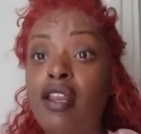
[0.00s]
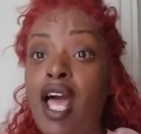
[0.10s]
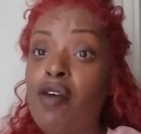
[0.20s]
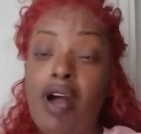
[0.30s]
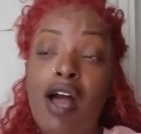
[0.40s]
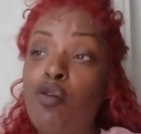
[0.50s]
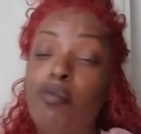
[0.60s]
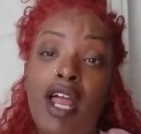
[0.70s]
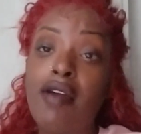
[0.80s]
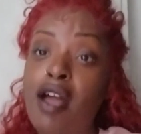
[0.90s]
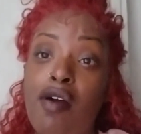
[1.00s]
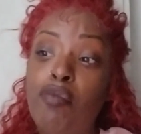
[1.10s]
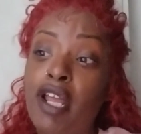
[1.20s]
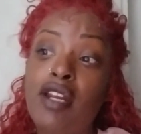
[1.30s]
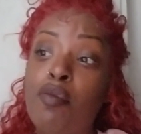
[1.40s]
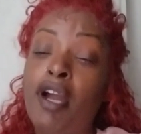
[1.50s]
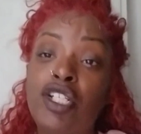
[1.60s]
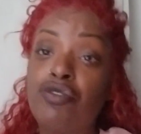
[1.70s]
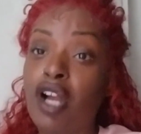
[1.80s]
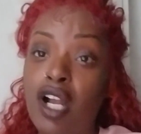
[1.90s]
I, I don't block, I don't blame nobody
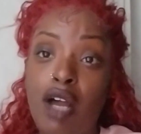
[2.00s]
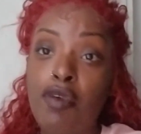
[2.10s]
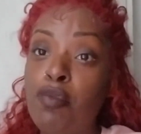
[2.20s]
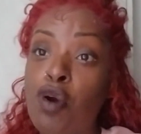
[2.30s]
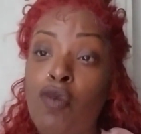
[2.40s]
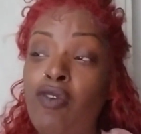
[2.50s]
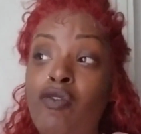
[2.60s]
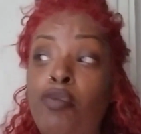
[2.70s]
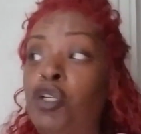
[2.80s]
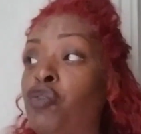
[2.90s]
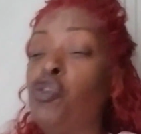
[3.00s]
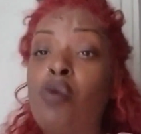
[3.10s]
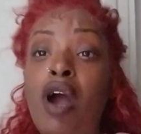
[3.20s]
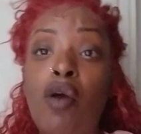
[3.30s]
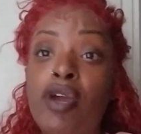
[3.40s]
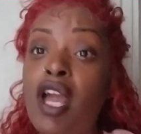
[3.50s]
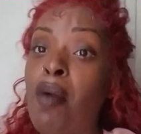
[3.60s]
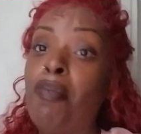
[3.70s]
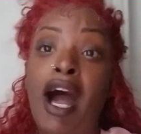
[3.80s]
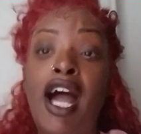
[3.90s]
trying to come up off of it. But if you out here,
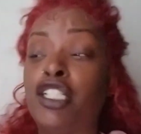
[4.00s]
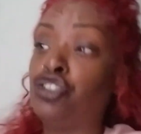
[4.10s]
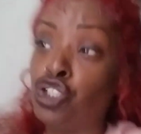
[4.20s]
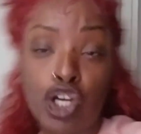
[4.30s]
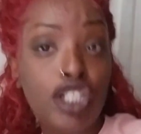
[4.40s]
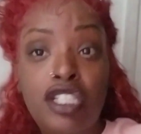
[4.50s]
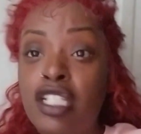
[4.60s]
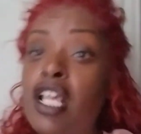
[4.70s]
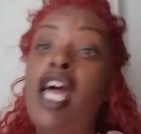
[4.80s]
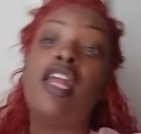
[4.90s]
I'm buying jerseys.